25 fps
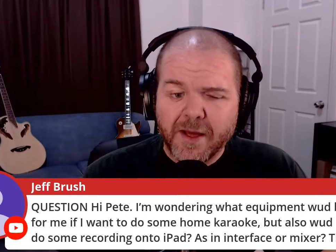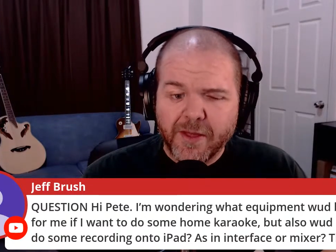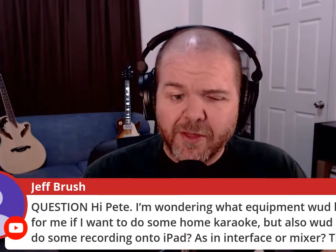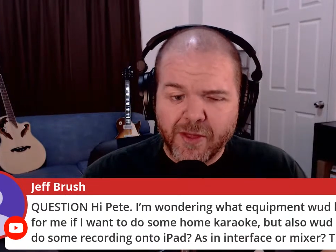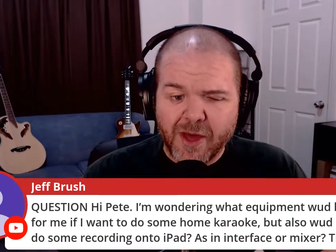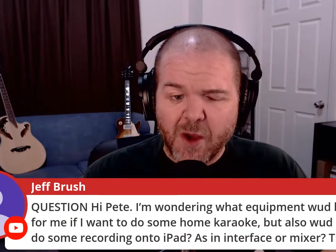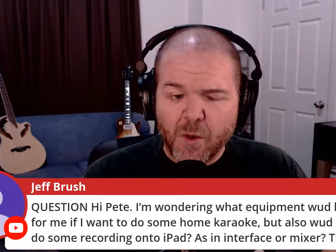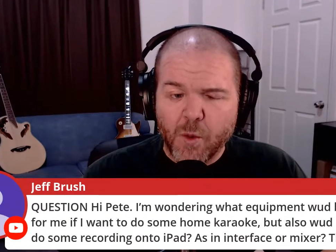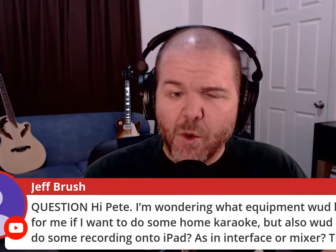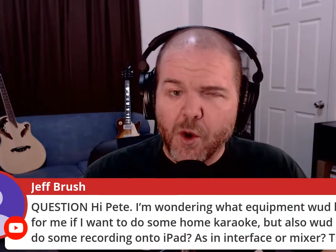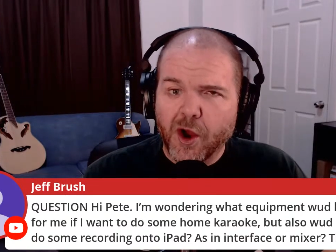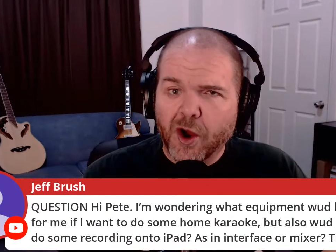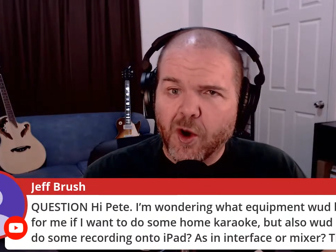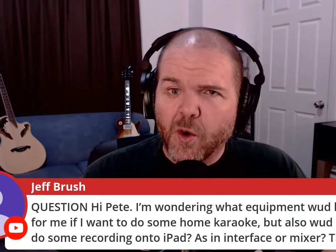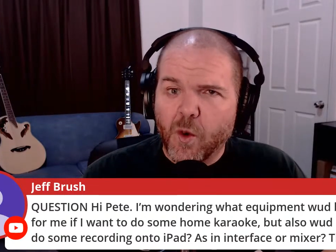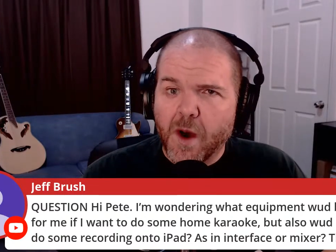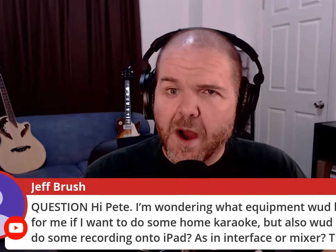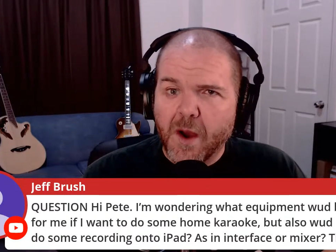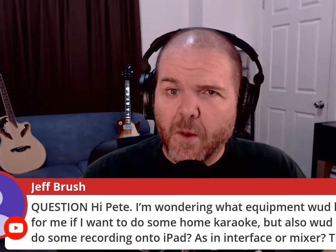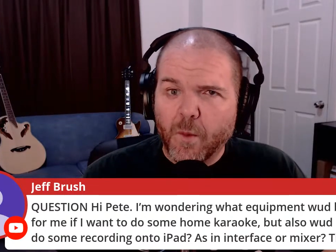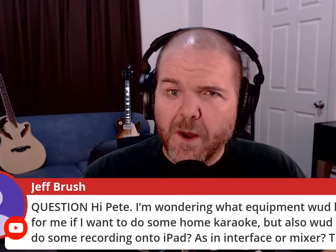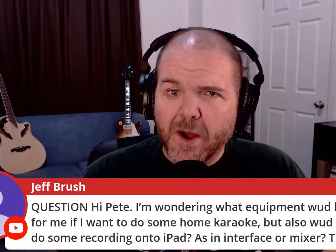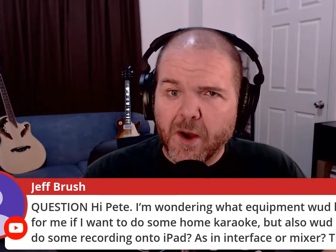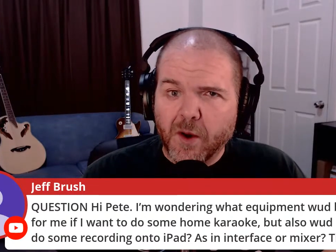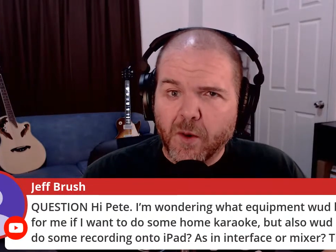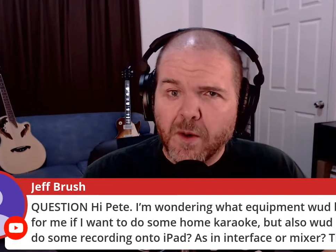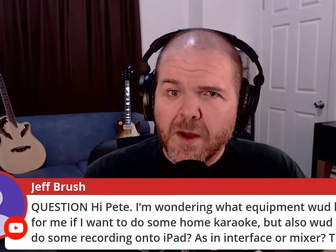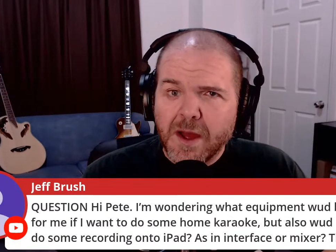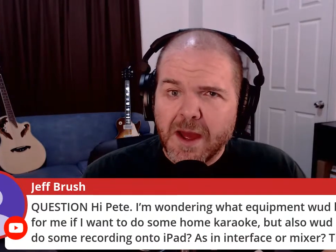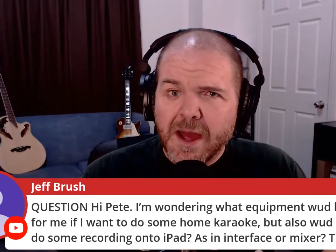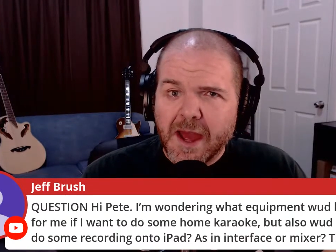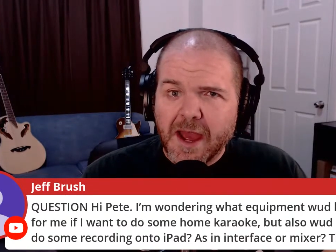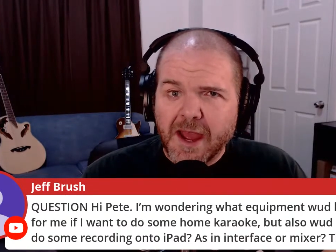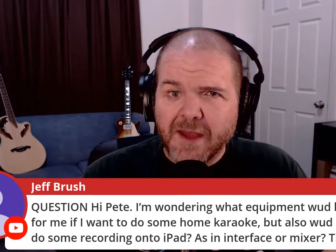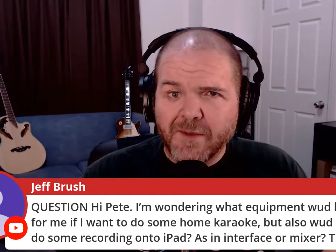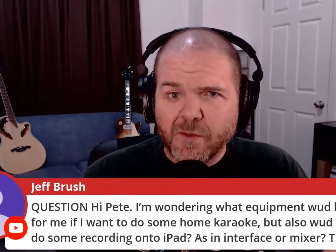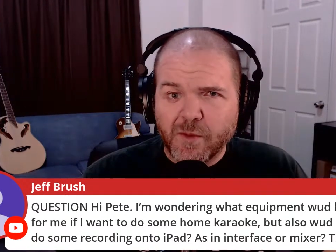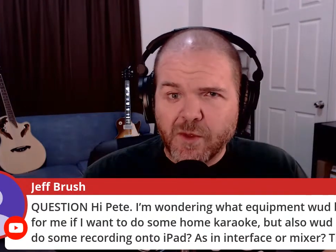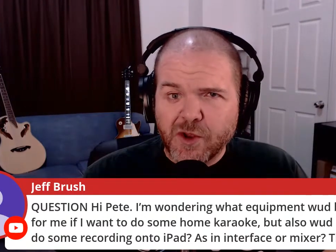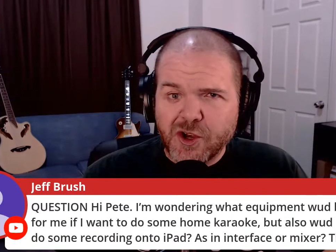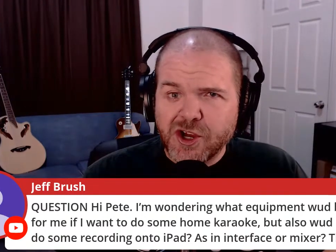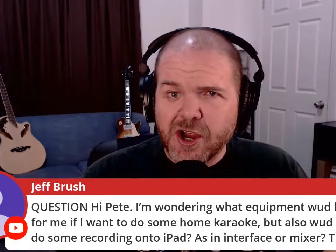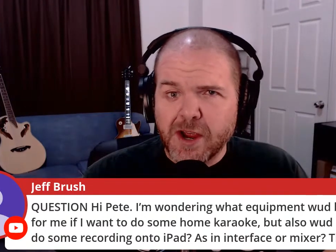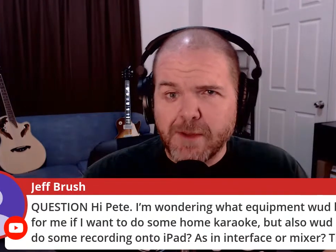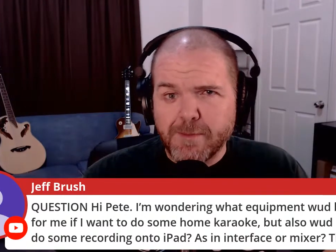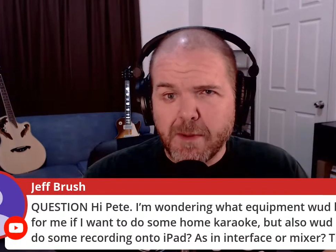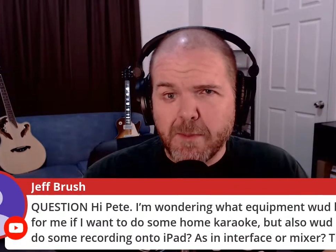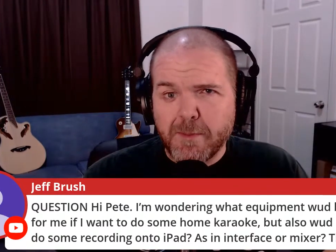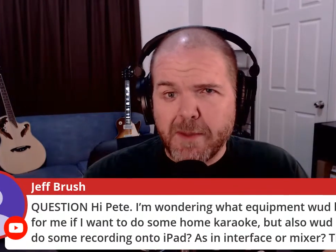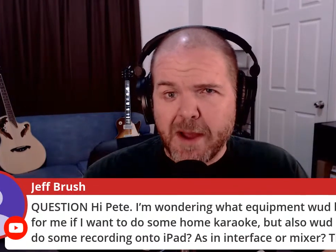they work quite well. Even the
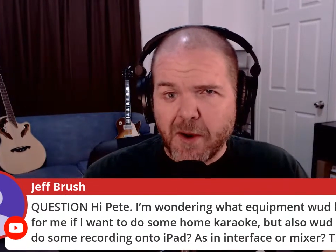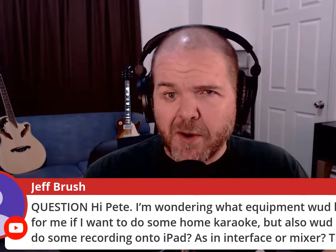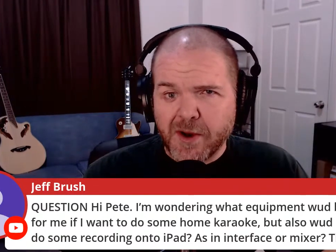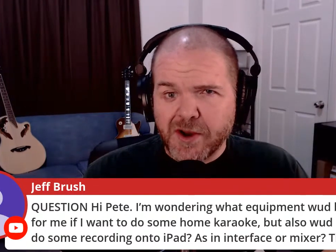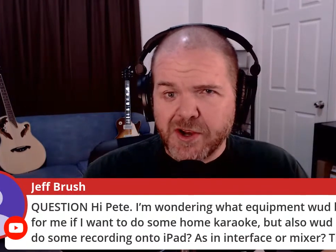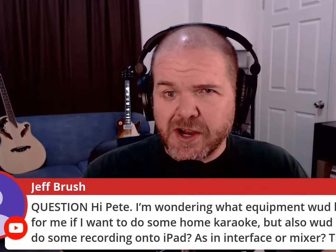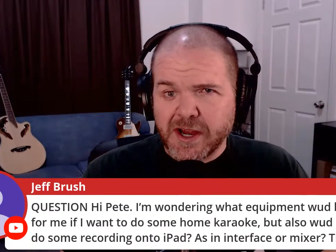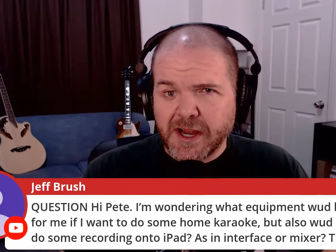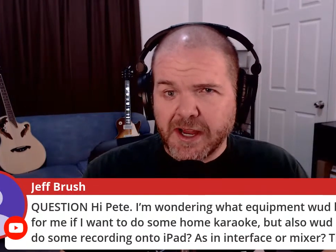cheaper Behringer